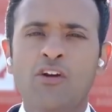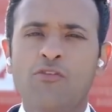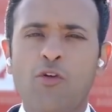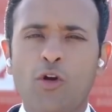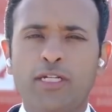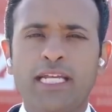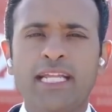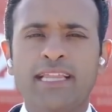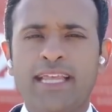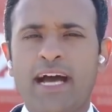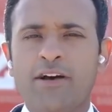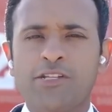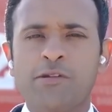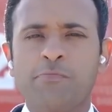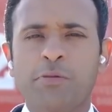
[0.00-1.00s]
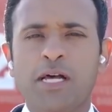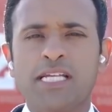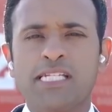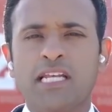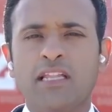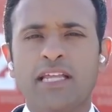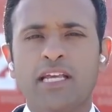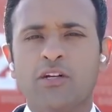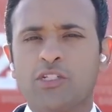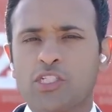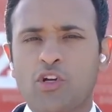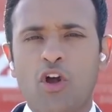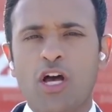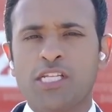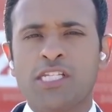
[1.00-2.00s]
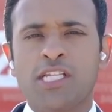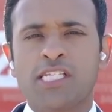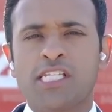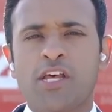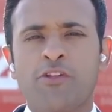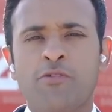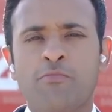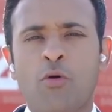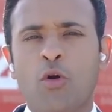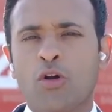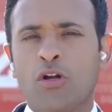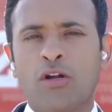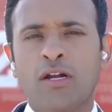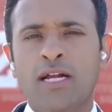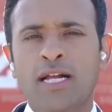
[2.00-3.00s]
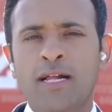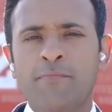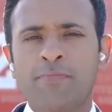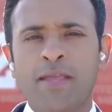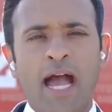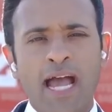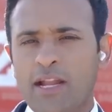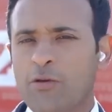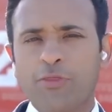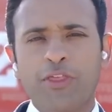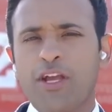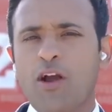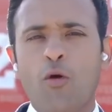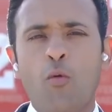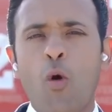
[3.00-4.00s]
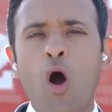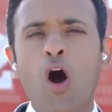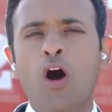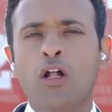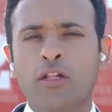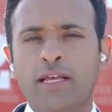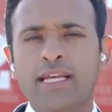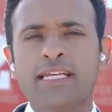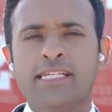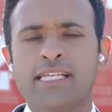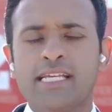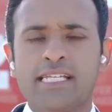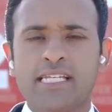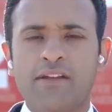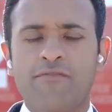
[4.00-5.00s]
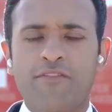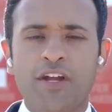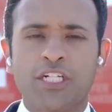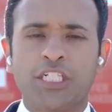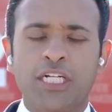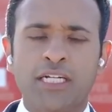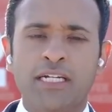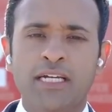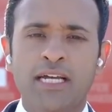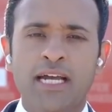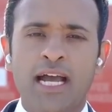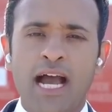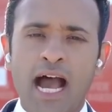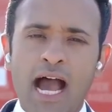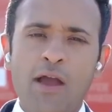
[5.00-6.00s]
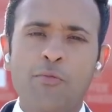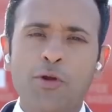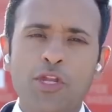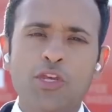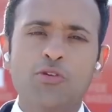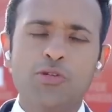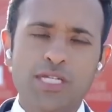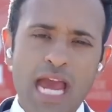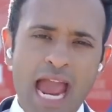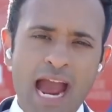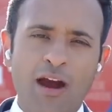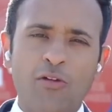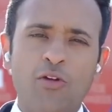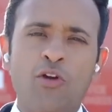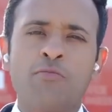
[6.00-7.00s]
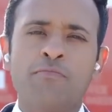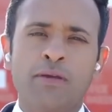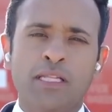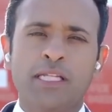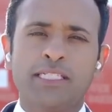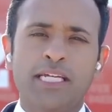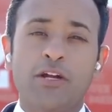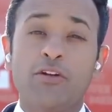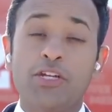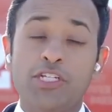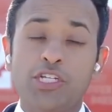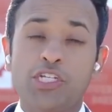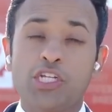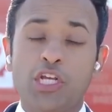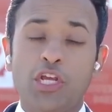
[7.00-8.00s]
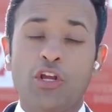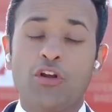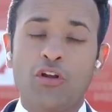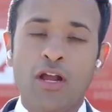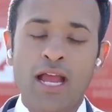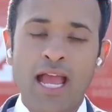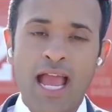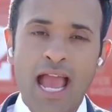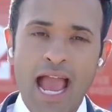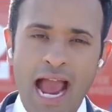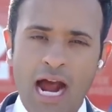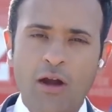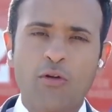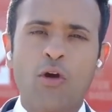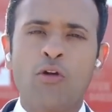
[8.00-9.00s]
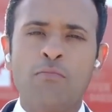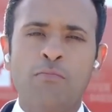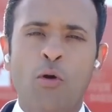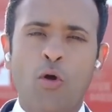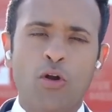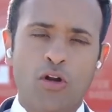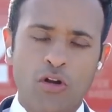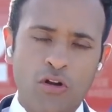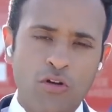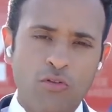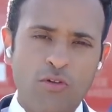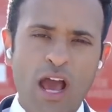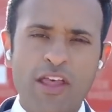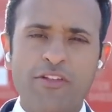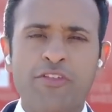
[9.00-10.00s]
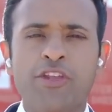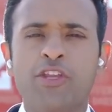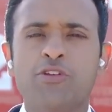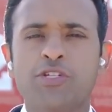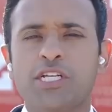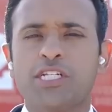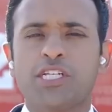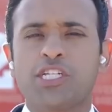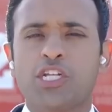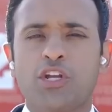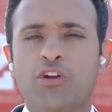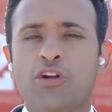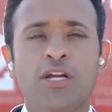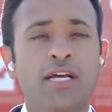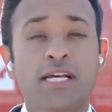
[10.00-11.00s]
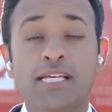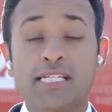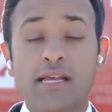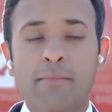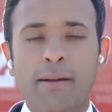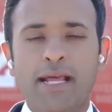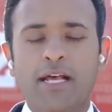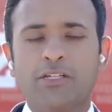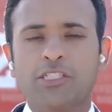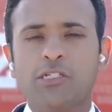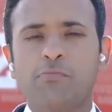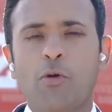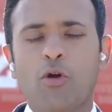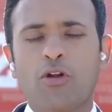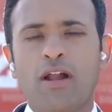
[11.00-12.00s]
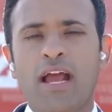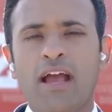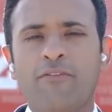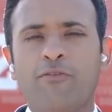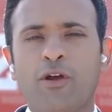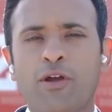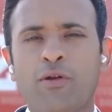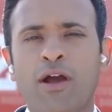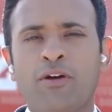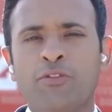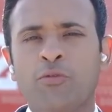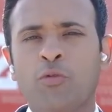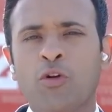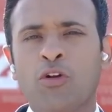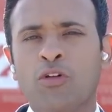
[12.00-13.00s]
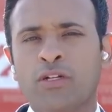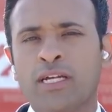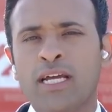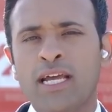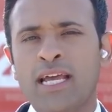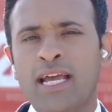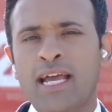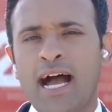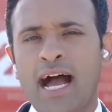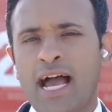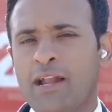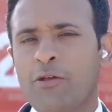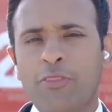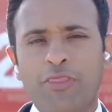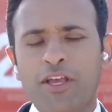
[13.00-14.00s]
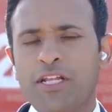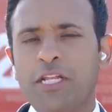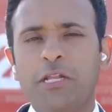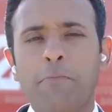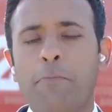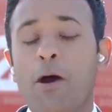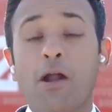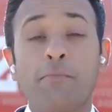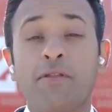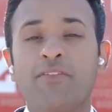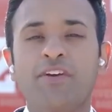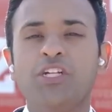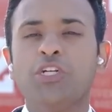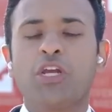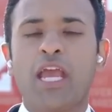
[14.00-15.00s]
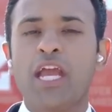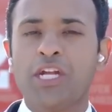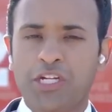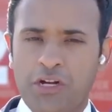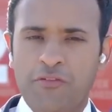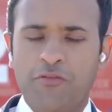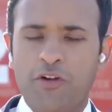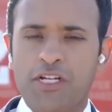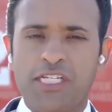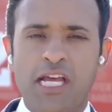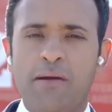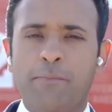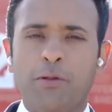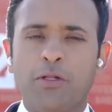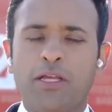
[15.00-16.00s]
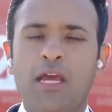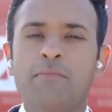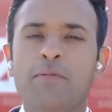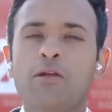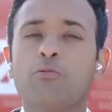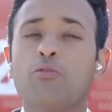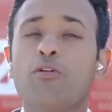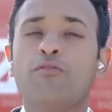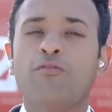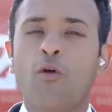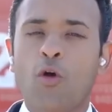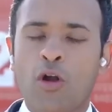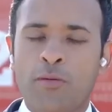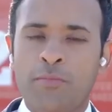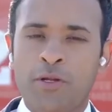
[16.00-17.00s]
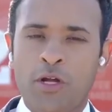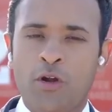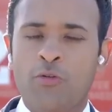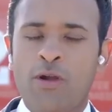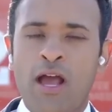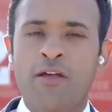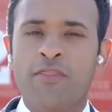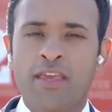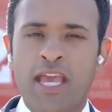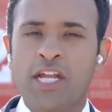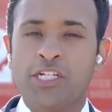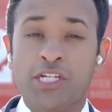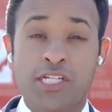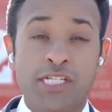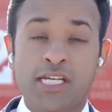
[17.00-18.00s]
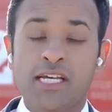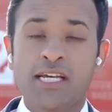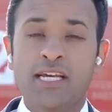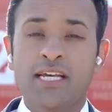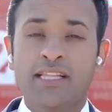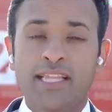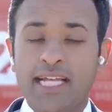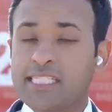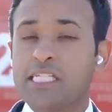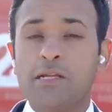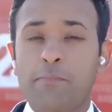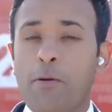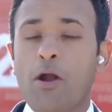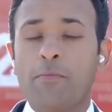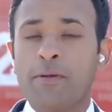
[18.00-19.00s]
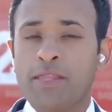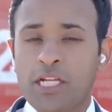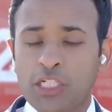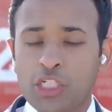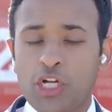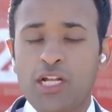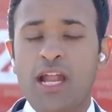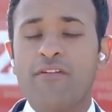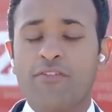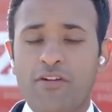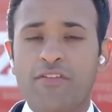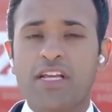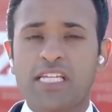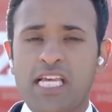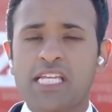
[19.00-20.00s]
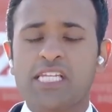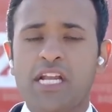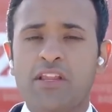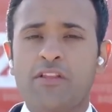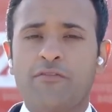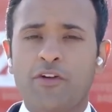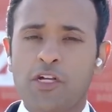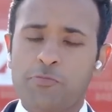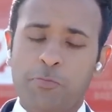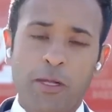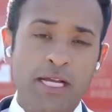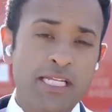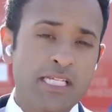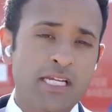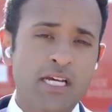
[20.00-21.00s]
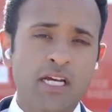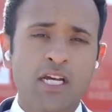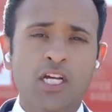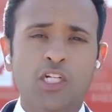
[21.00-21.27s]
14,000 plus illegals crossing the southern border. I don't think a wall is sufficient. I would use our own military to secure our own border rather than use it to secure somebody else's border halfway around the world. I don't think the Department of Education, for example, can be reformed around the edges. That's a department that should never have existed in the first place.